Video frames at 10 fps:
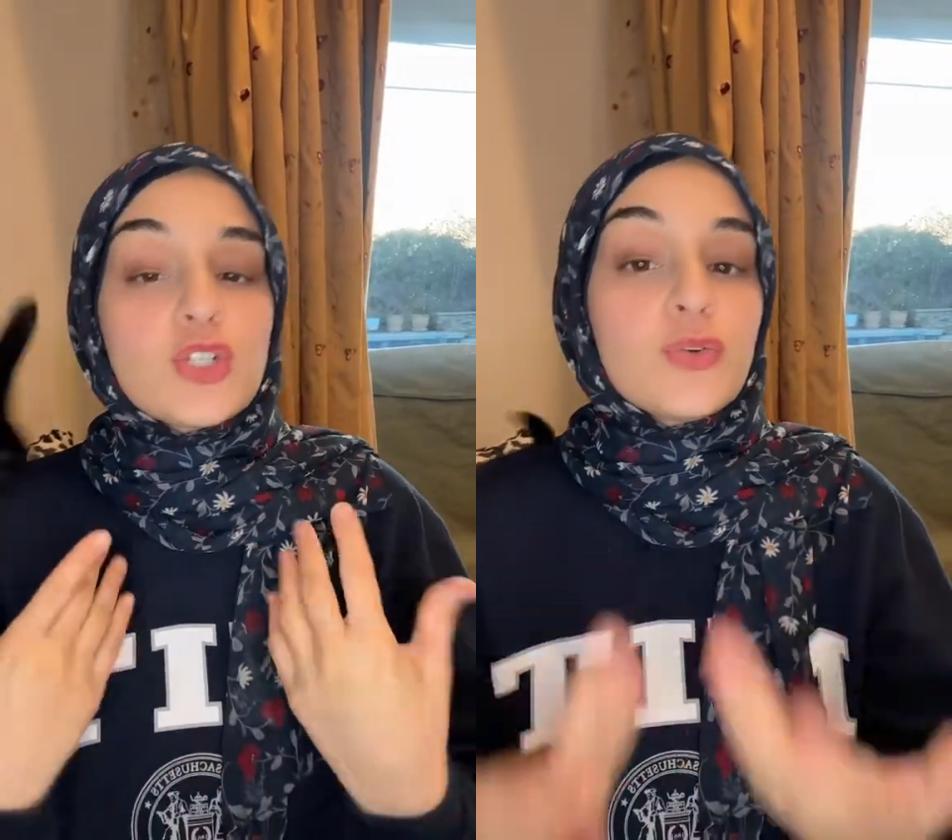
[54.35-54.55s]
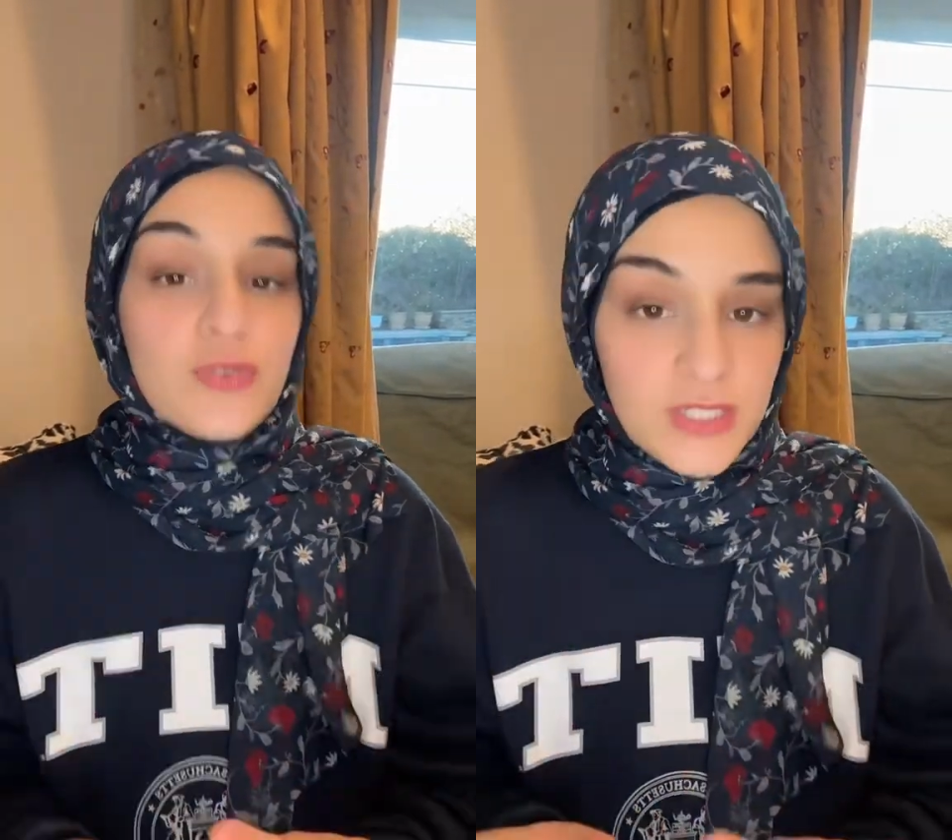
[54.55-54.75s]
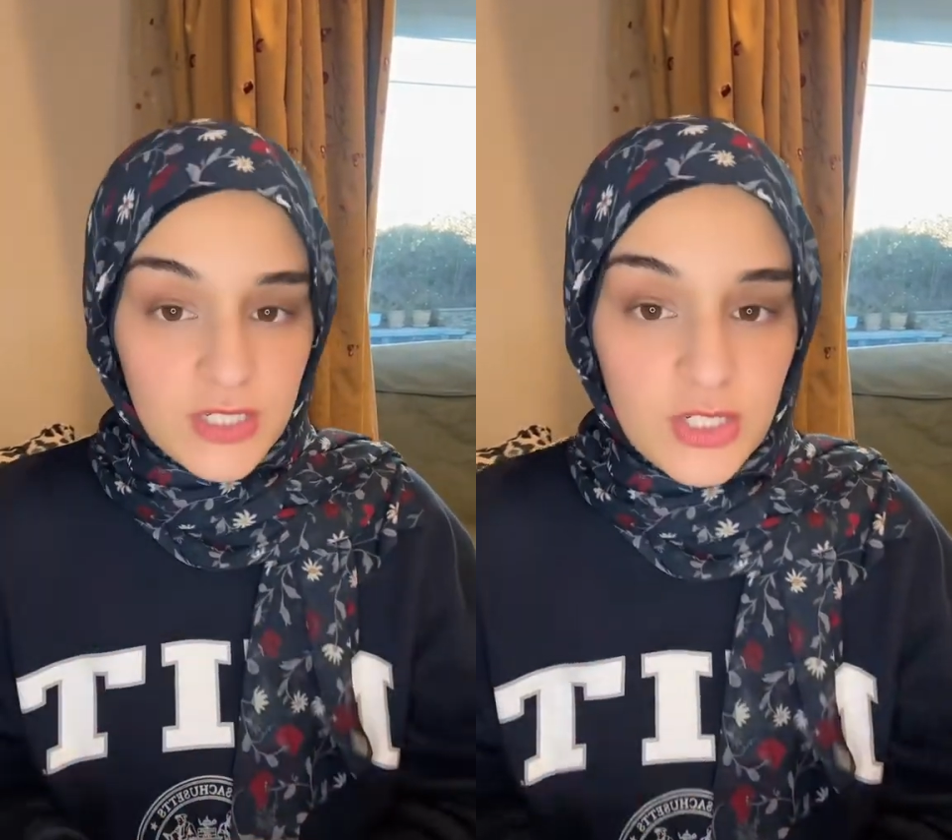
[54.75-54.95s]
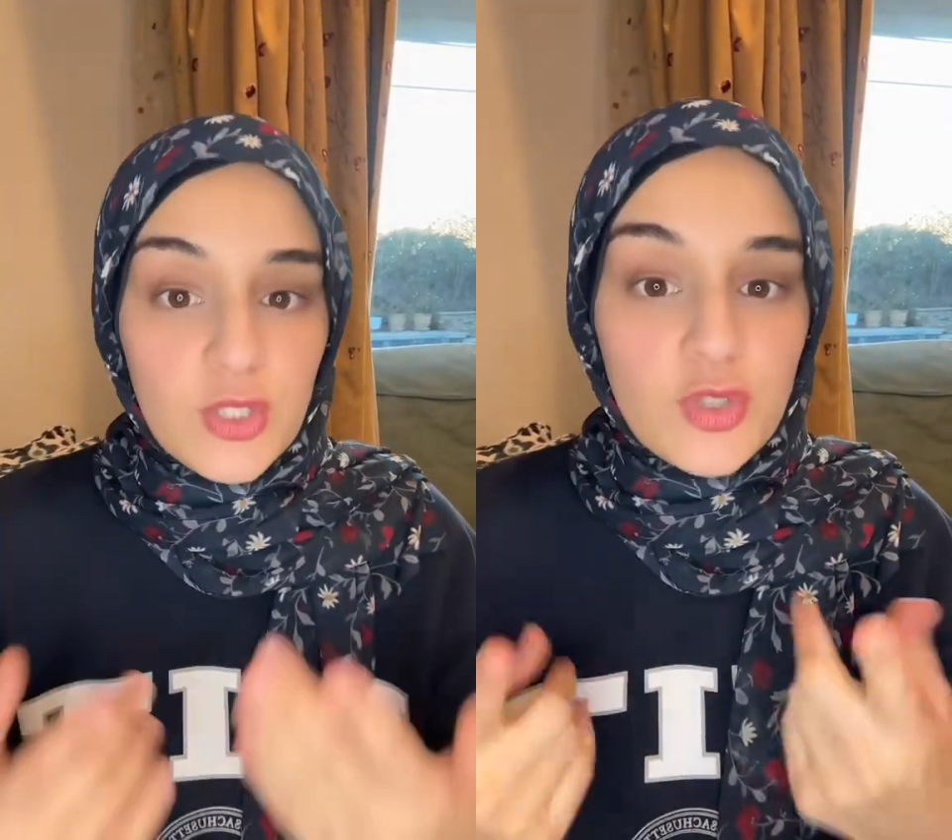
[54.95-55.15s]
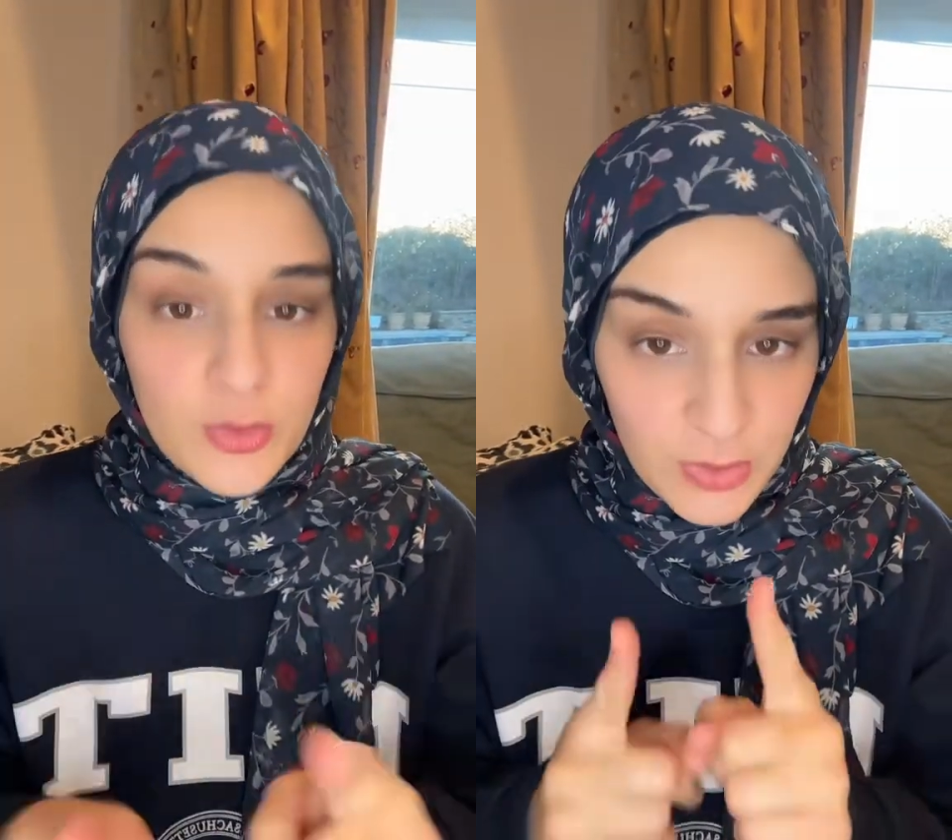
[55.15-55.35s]
for dinner, you
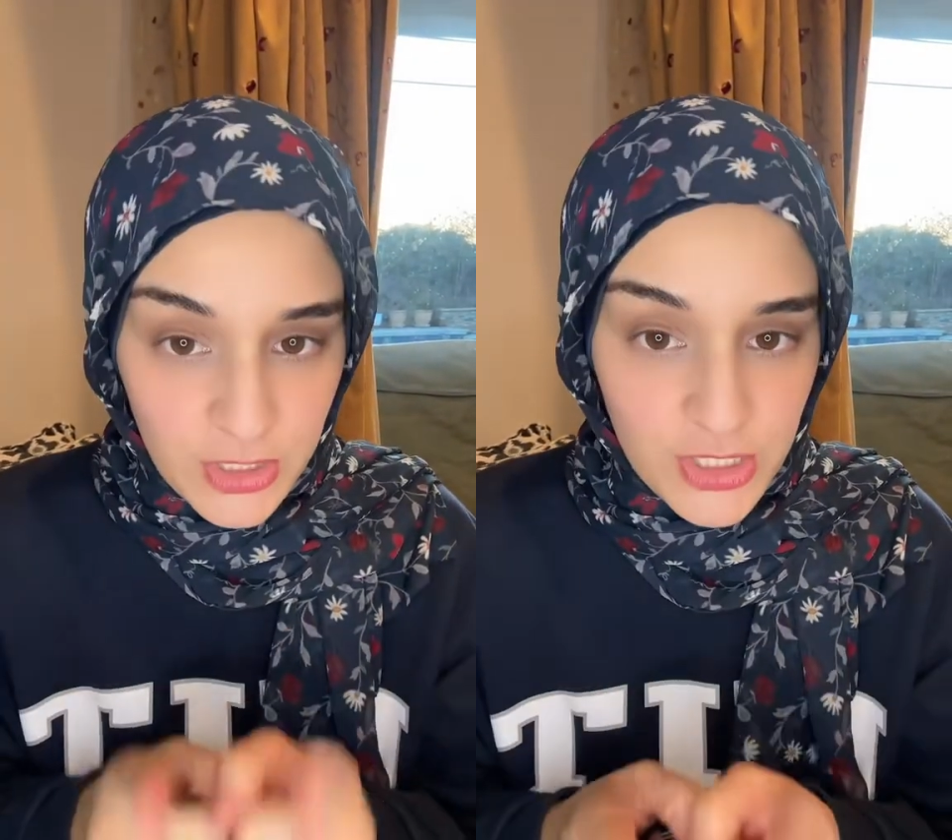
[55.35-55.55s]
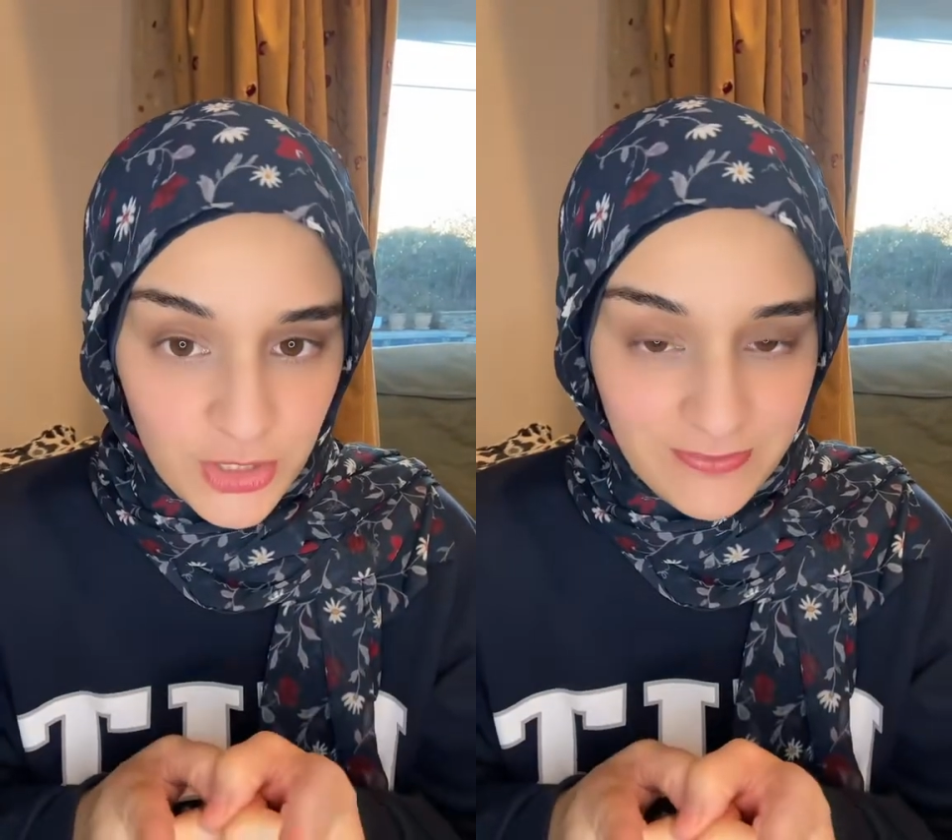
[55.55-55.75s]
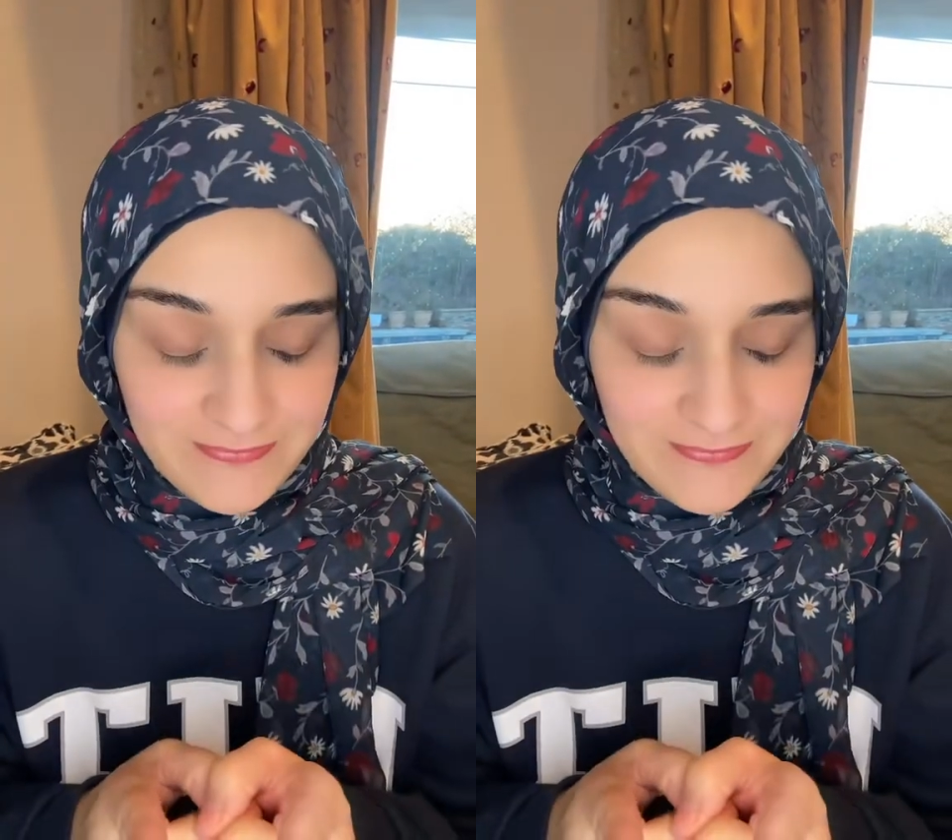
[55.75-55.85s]
should bring dessert.